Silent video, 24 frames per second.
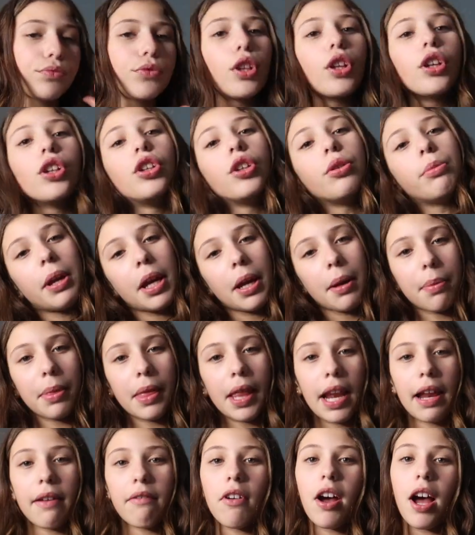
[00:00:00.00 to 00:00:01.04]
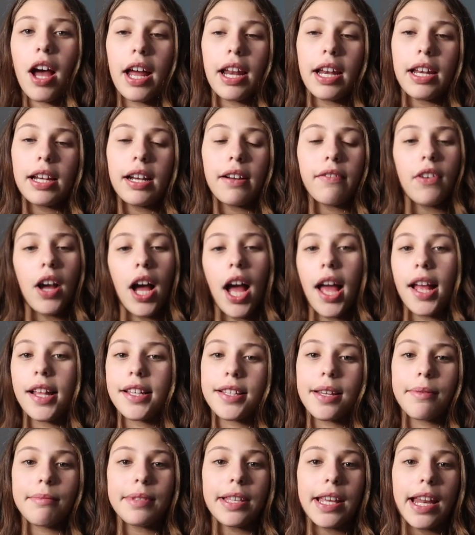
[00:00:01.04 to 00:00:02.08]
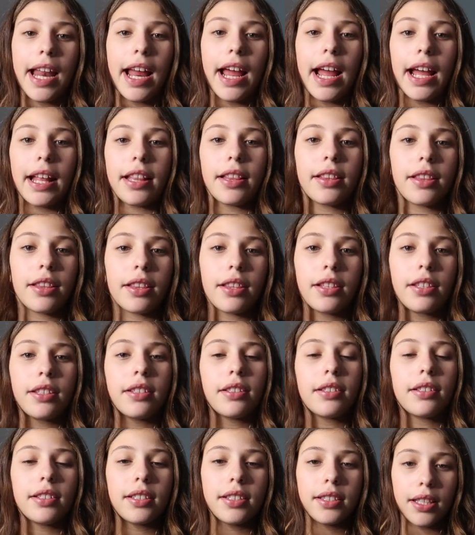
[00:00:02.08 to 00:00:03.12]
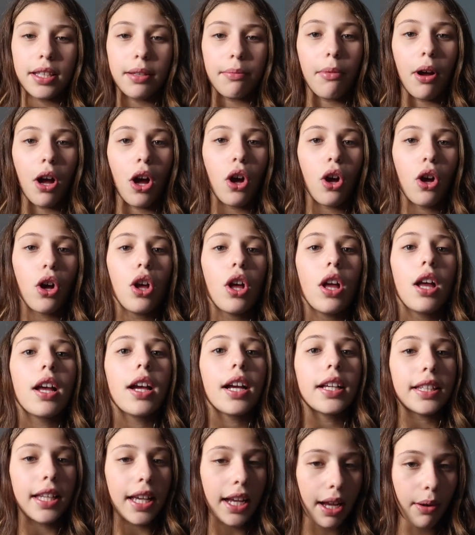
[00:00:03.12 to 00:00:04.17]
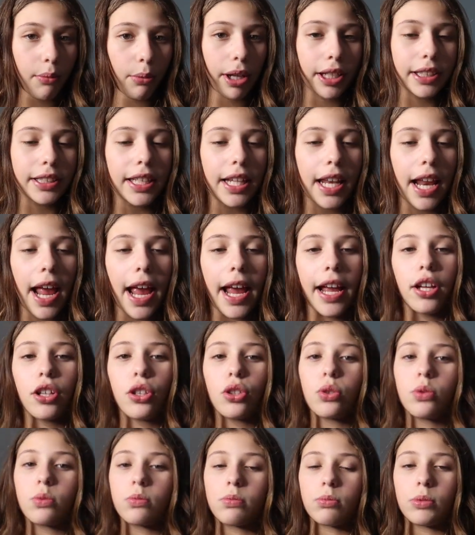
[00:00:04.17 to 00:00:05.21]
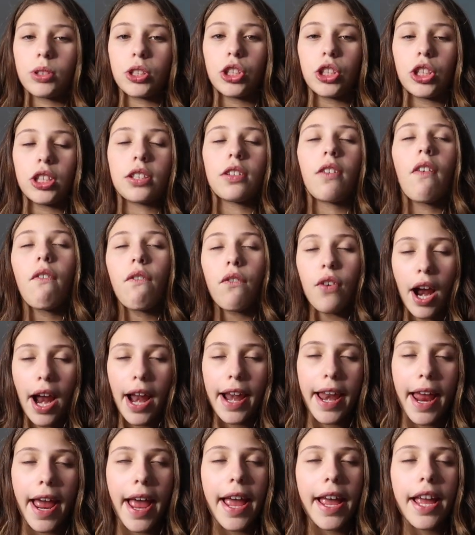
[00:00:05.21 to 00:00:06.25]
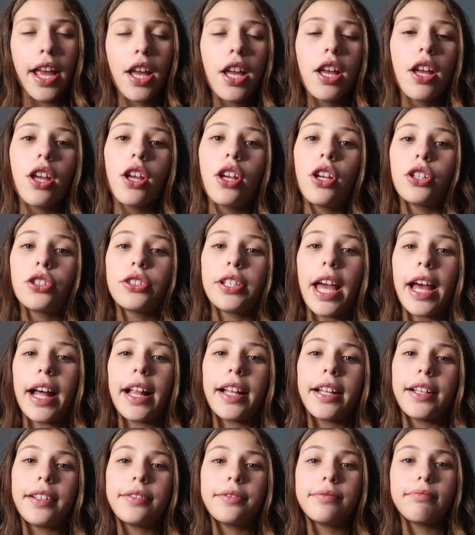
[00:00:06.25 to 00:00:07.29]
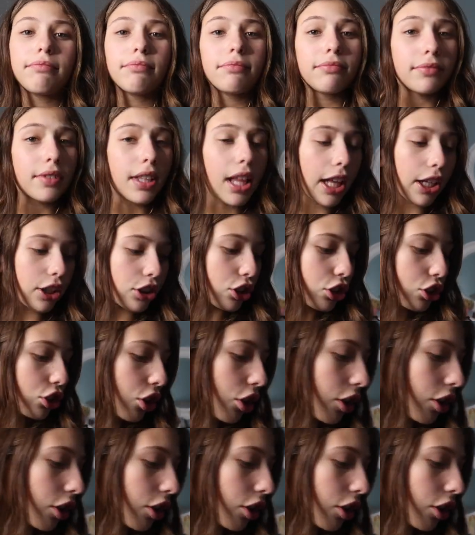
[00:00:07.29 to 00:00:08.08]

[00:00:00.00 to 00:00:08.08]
the new makeup that I got, and I've gotten some today at the mall because I got one today, which is Friday. So yeah, let's just